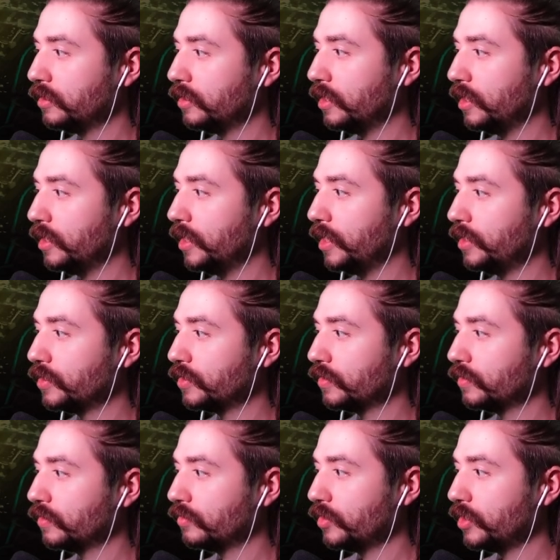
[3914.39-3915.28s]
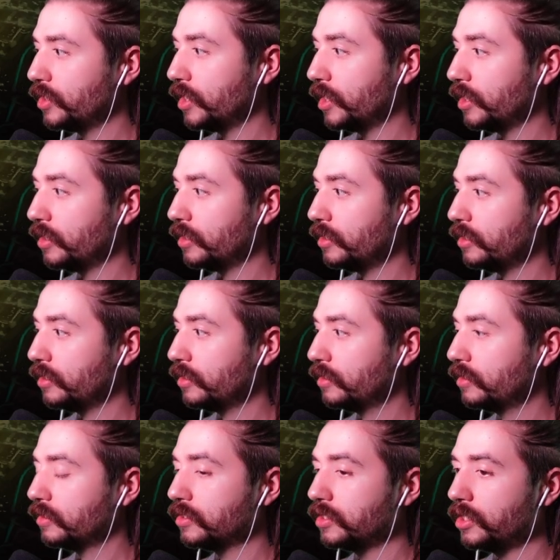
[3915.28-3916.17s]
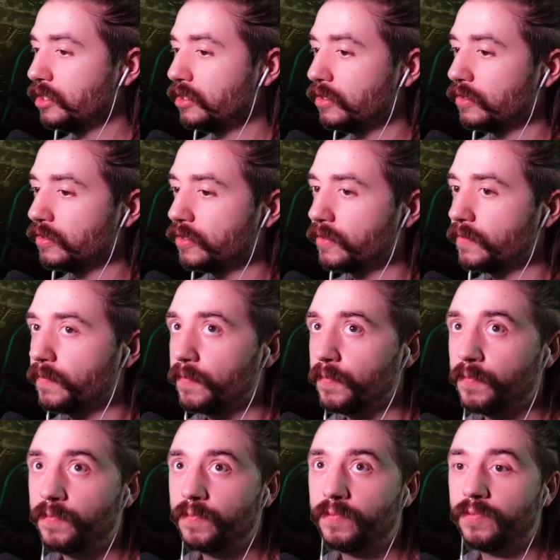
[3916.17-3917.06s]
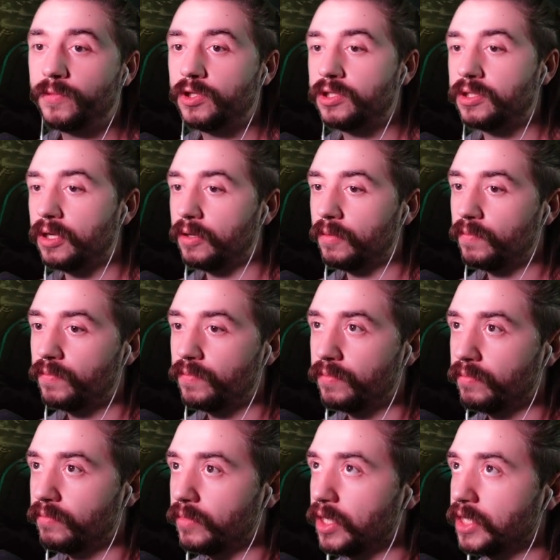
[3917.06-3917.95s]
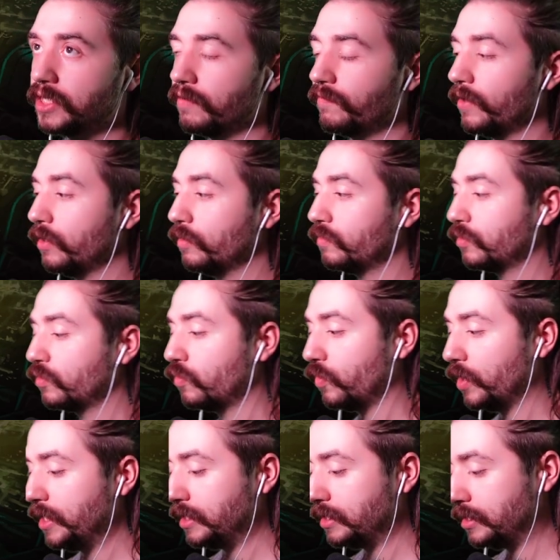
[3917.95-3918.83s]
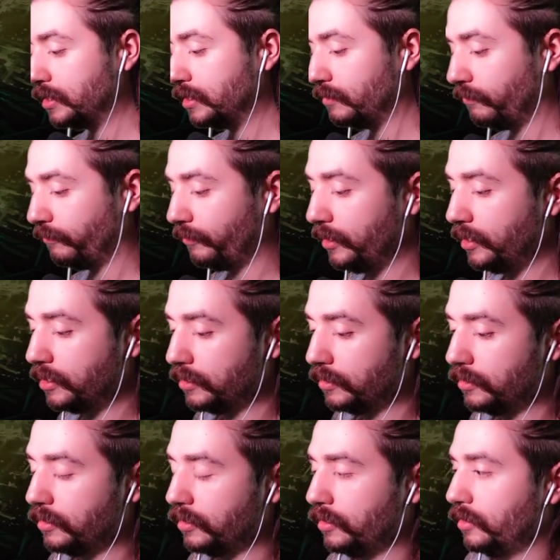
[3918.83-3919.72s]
and then turn 3 they conceded early. So must have felt quite defeated.